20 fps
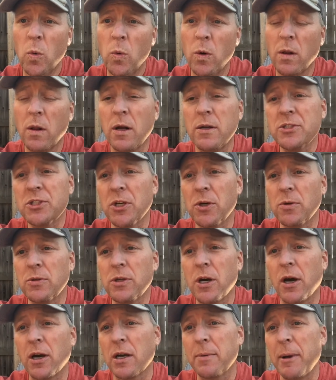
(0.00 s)
We'll also
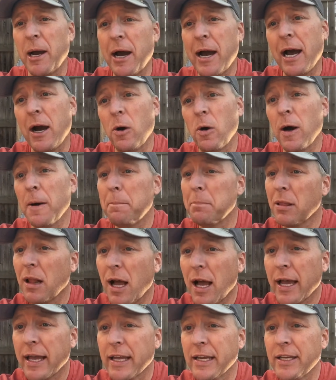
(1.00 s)
talk about how
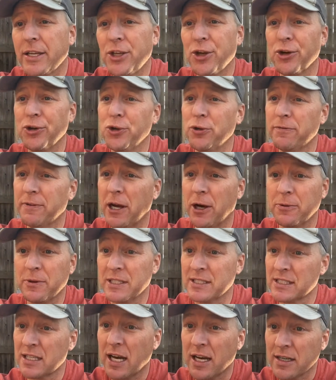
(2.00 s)
applying your newfound
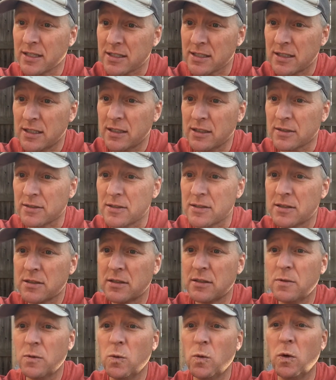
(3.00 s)
Discata skills
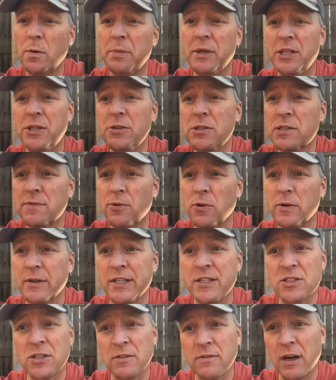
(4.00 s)
will be useful
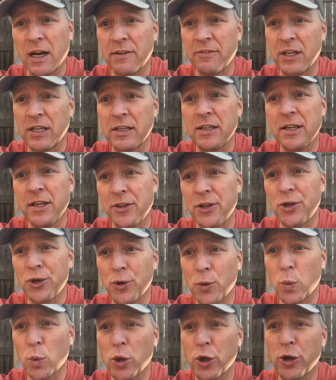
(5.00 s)
in surviving in the
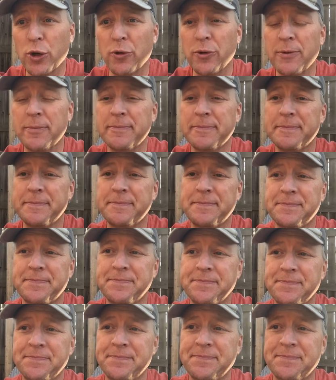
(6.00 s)
new world.
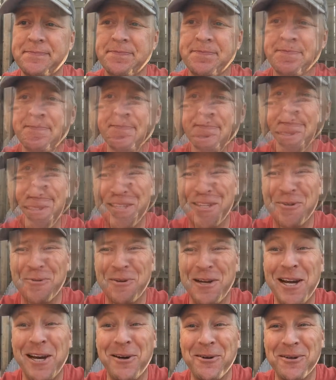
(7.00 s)
So stick
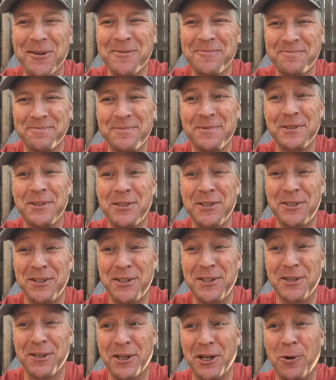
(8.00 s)
around.
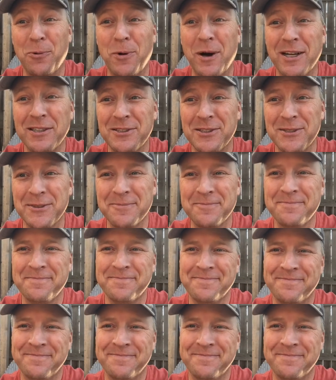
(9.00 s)
You're going to want to.